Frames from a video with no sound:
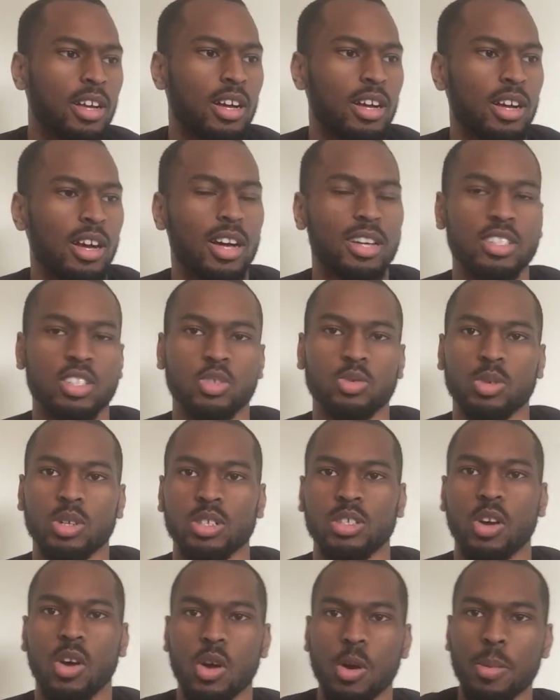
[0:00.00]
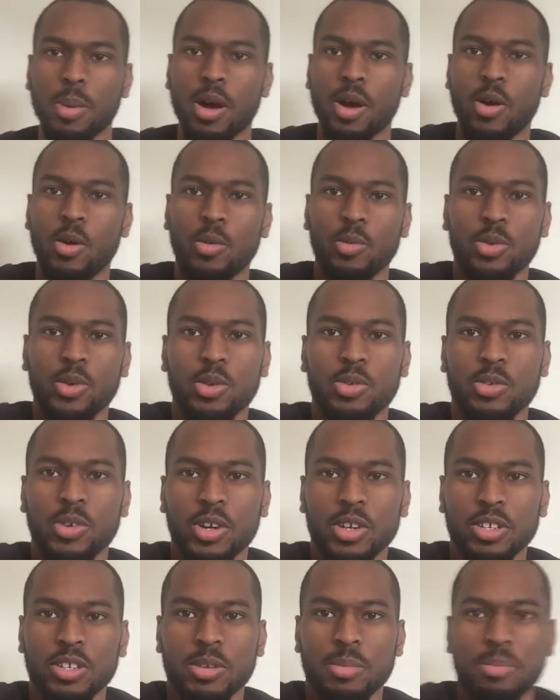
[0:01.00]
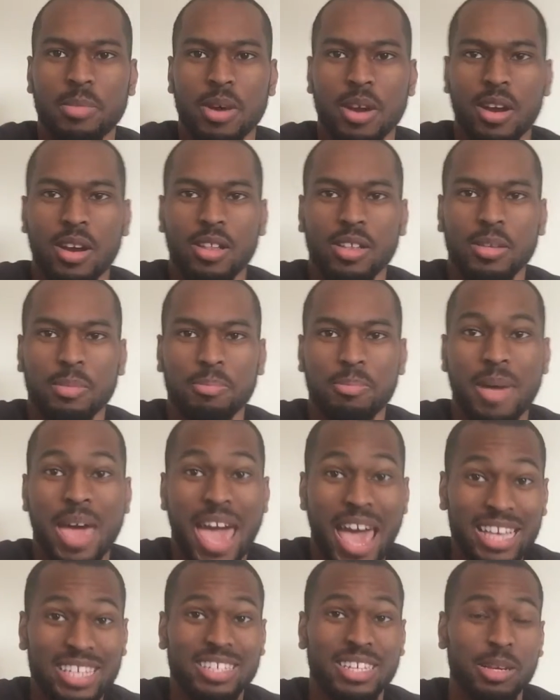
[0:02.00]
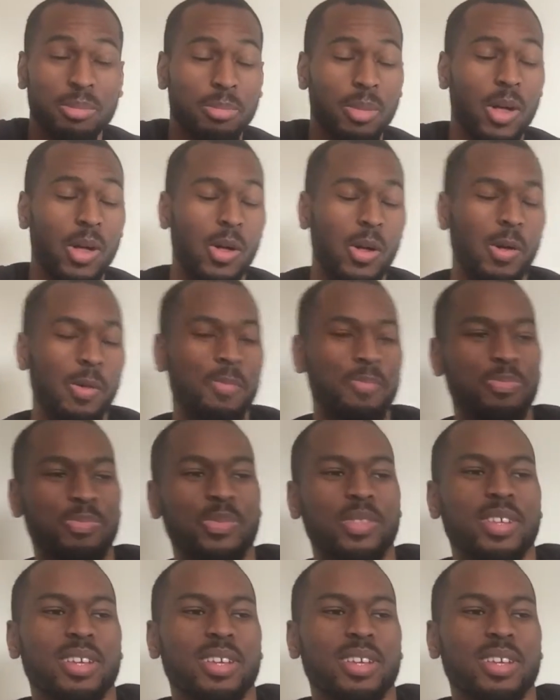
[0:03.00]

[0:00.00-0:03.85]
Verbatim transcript: Uh, I just want to talk about University of Maryland basketball.